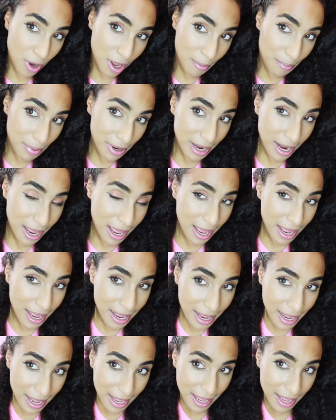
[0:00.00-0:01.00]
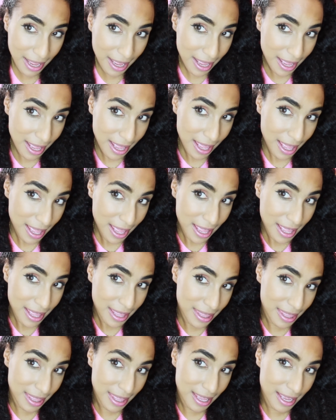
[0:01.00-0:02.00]
apply
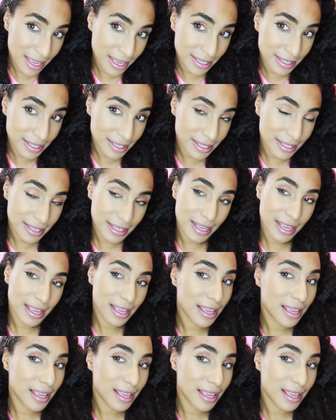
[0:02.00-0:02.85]
this